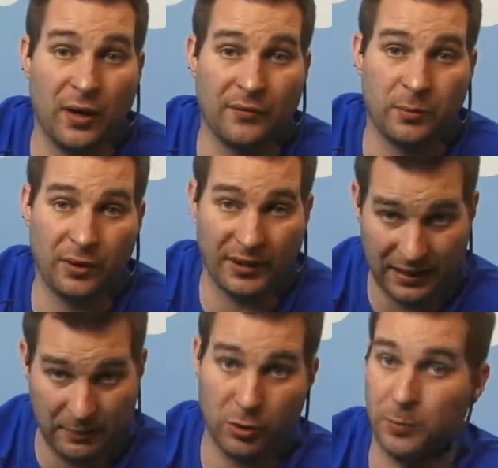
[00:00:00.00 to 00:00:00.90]
comfortable that
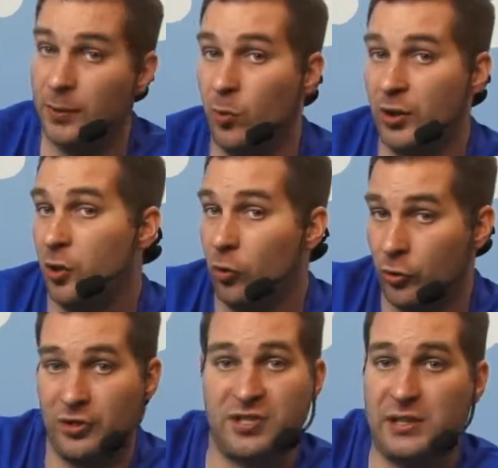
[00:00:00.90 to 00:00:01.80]
he can poop in one
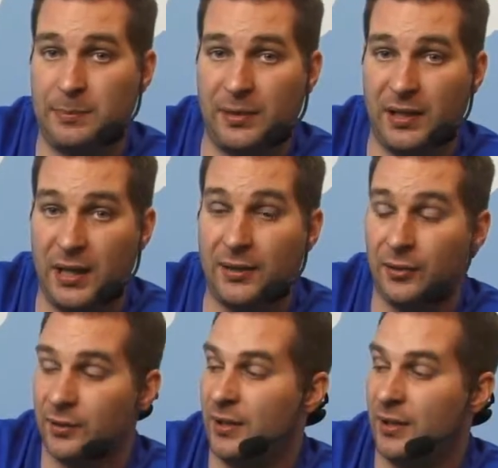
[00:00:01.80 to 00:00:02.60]
corner and sleep in the other.